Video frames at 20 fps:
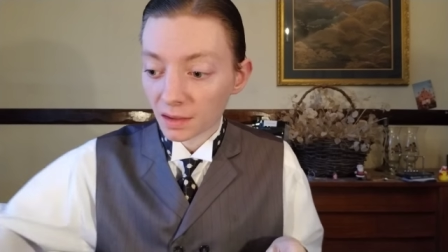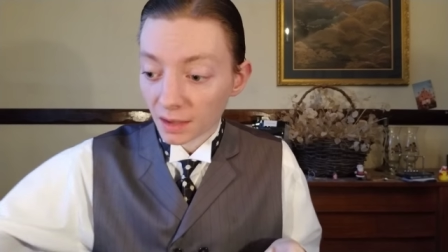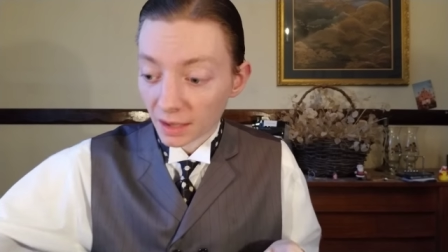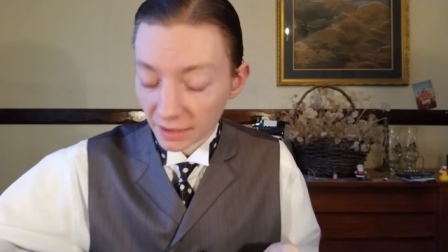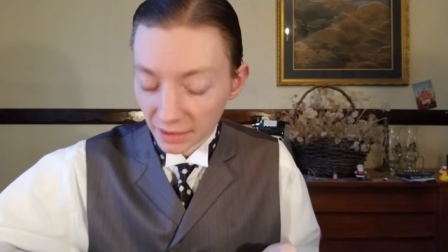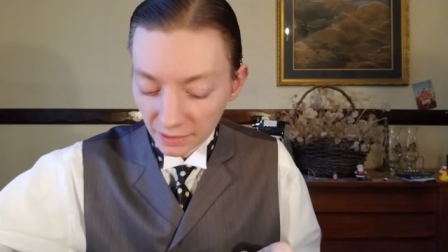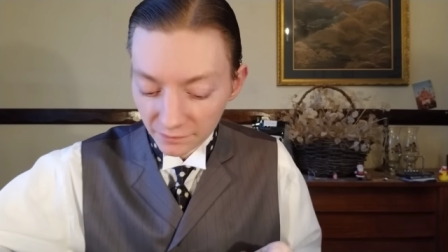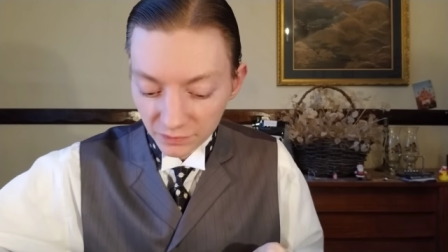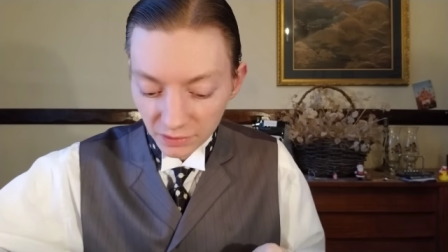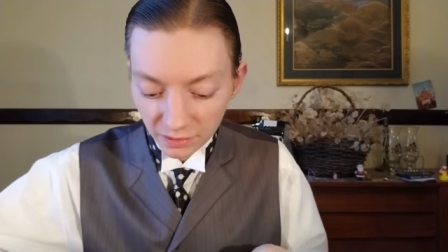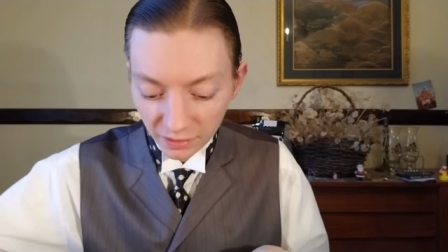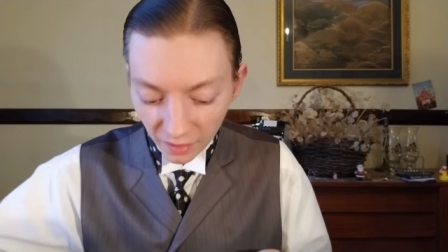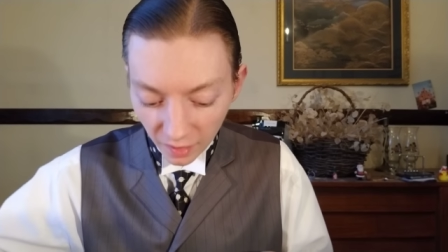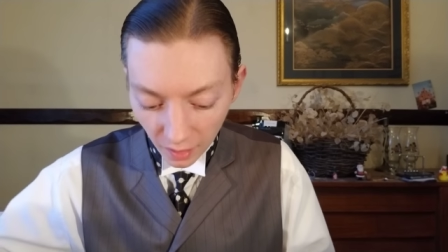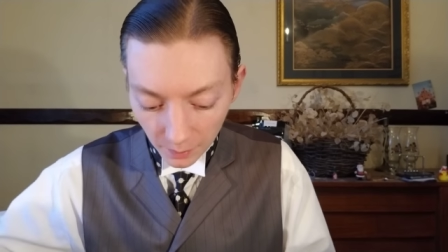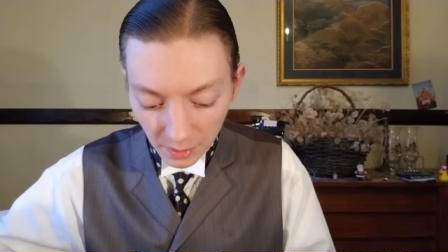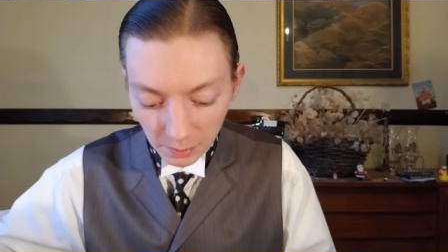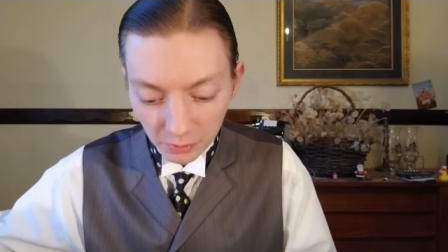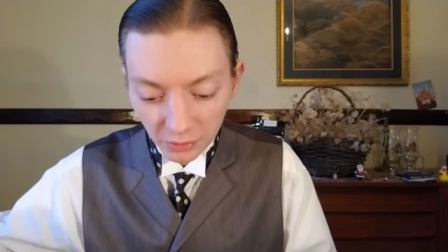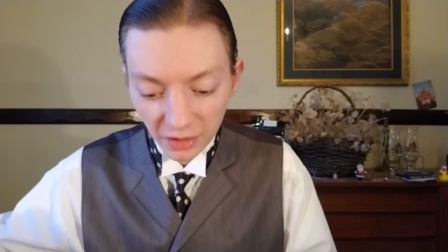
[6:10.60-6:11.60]
I have to say,
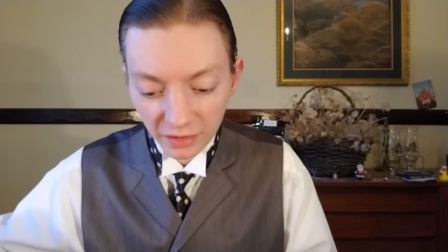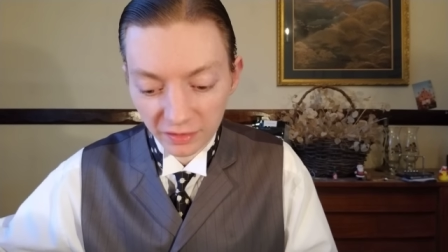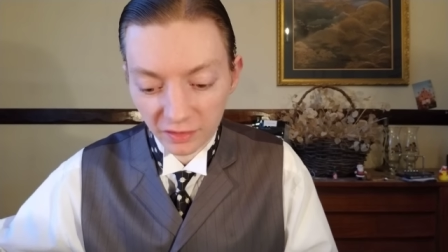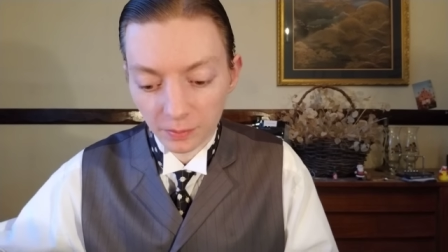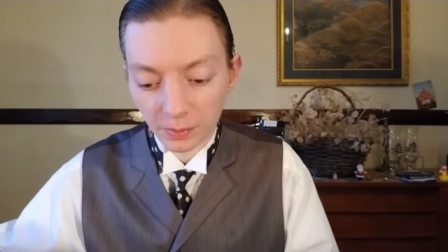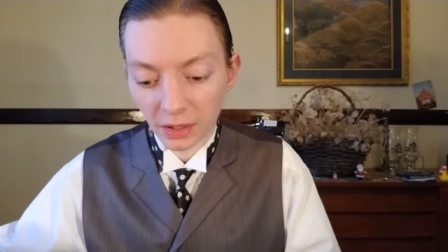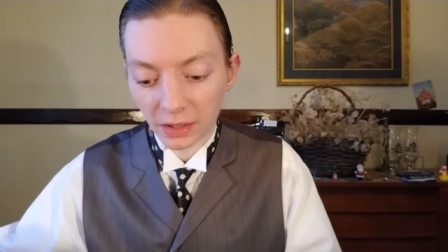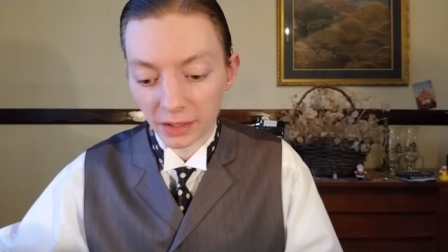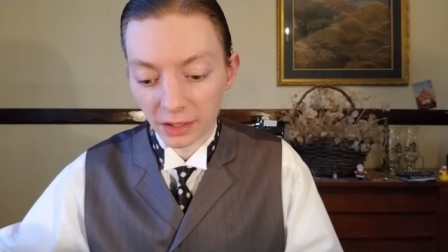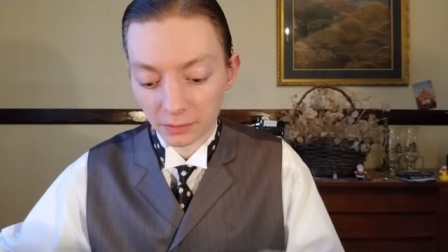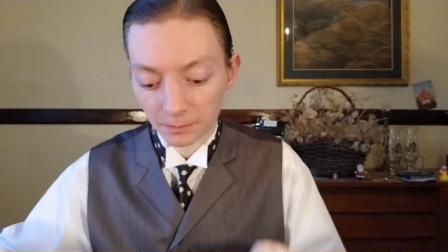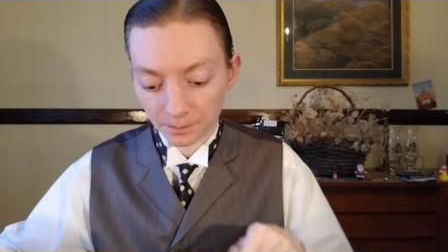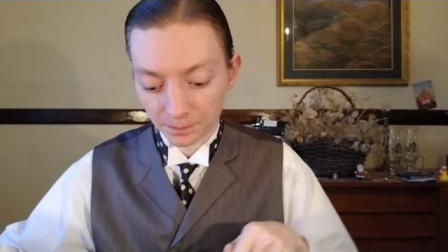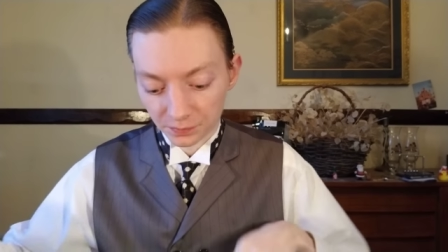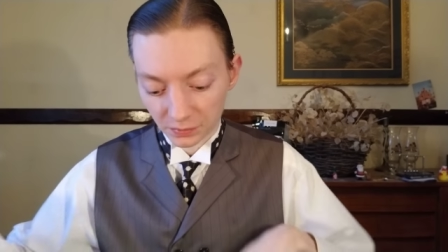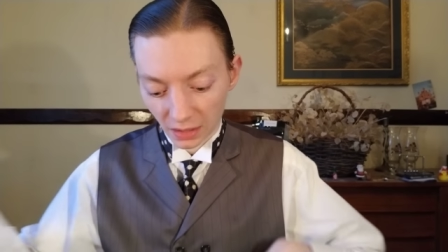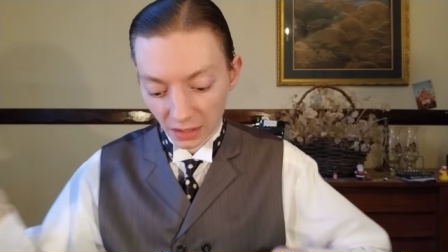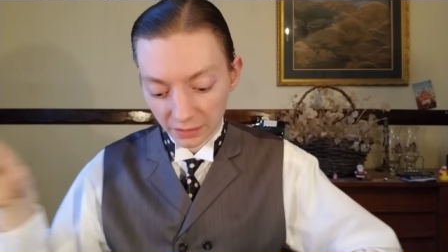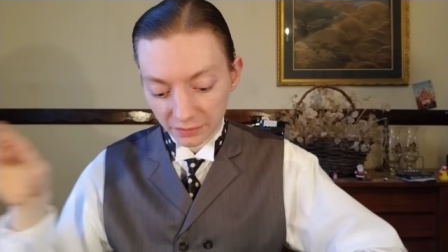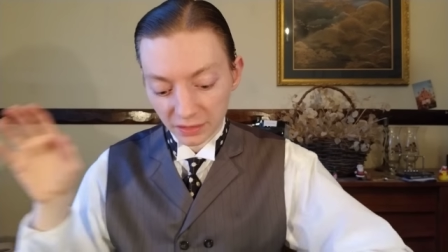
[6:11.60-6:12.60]
I'm impressed by it.
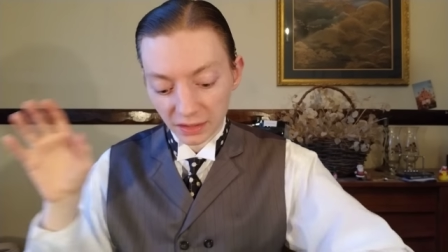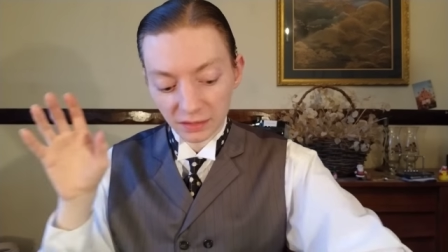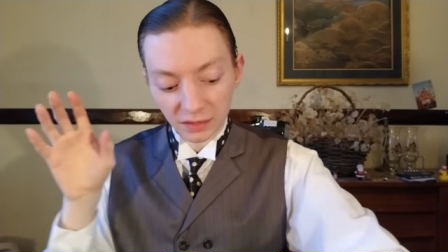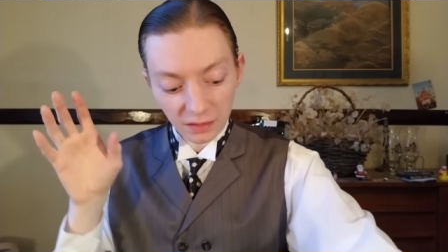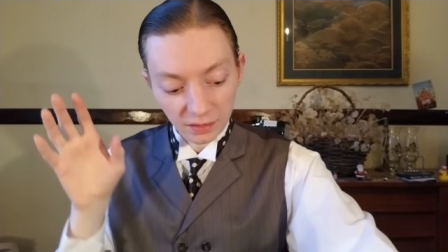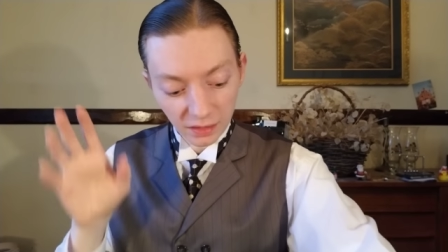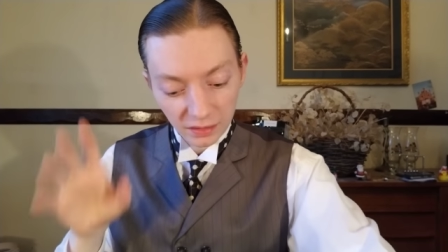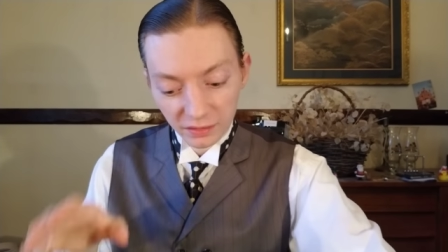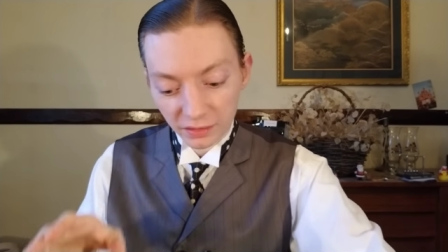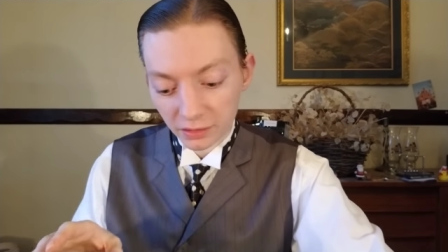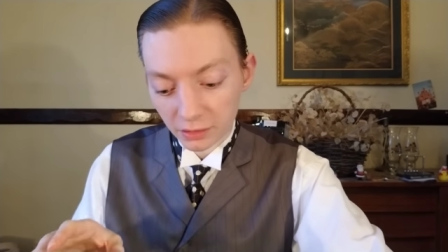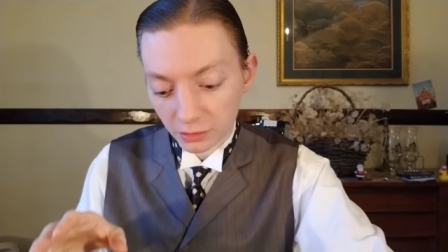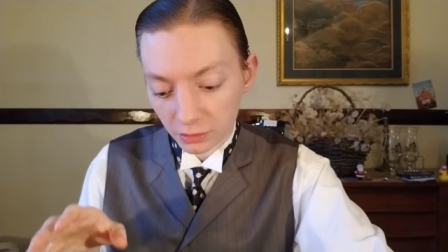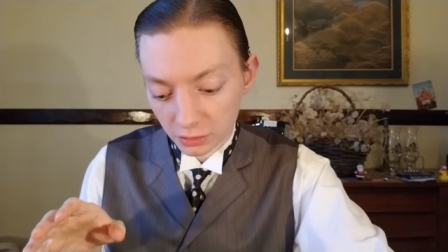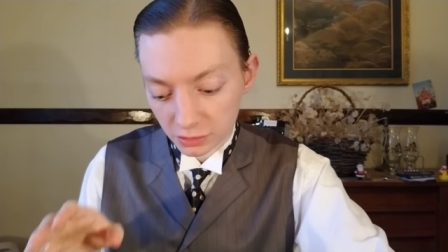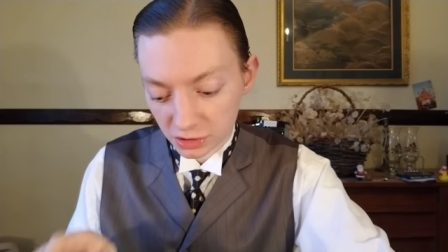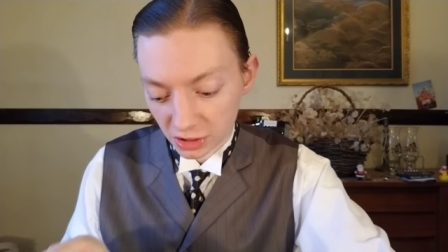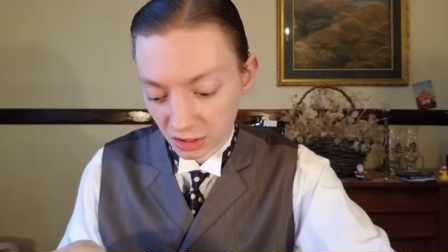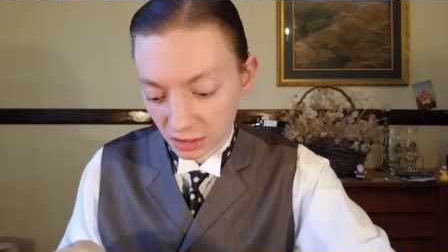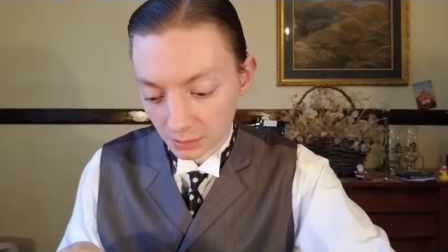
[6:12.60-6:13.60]
I think that they did a
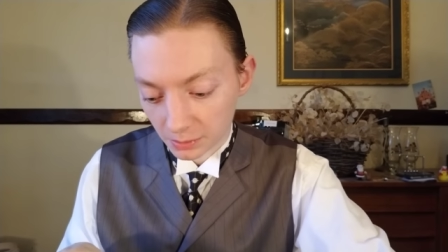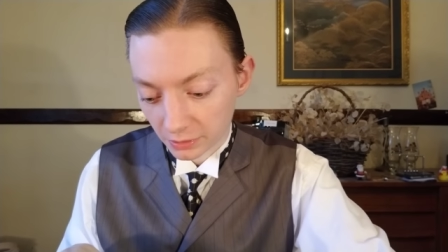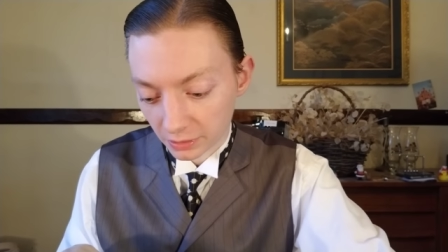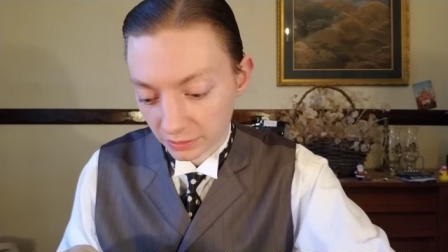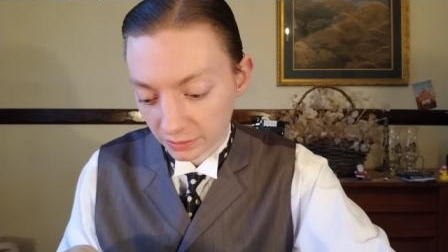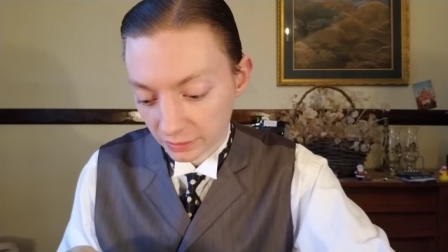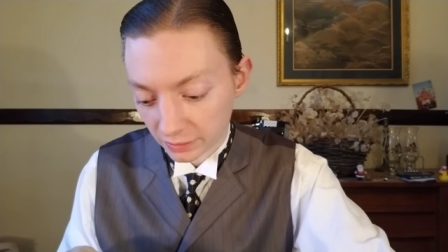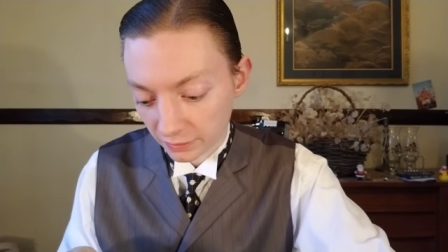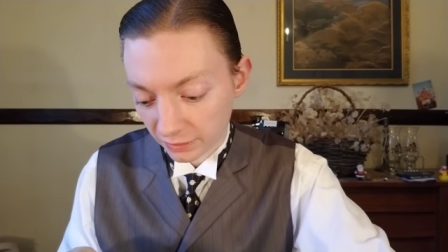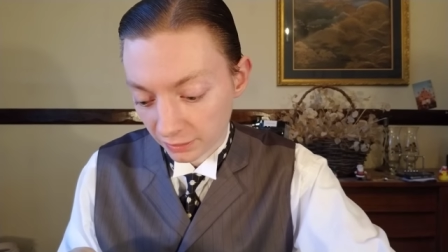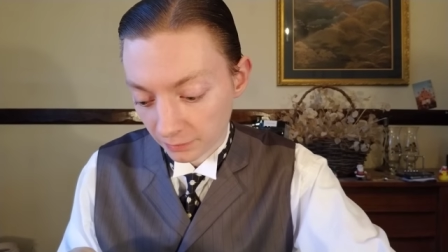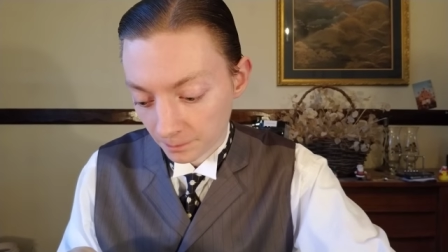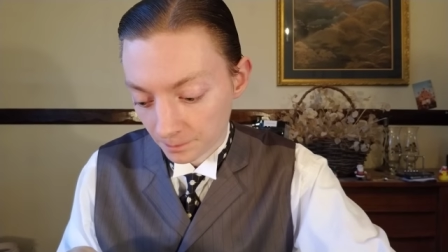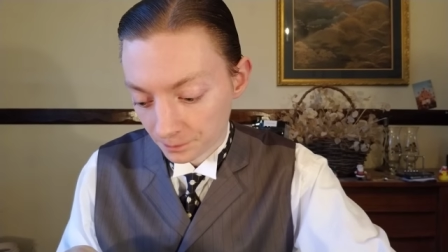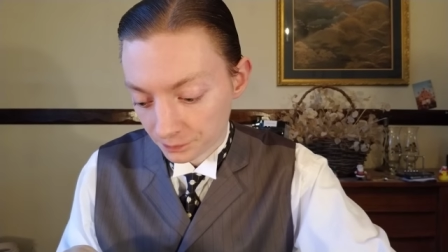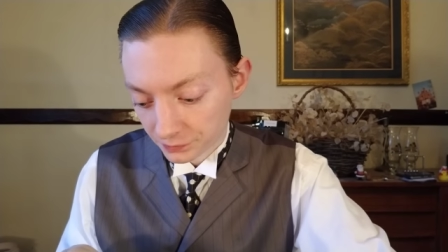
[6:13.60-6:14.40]
good job on this.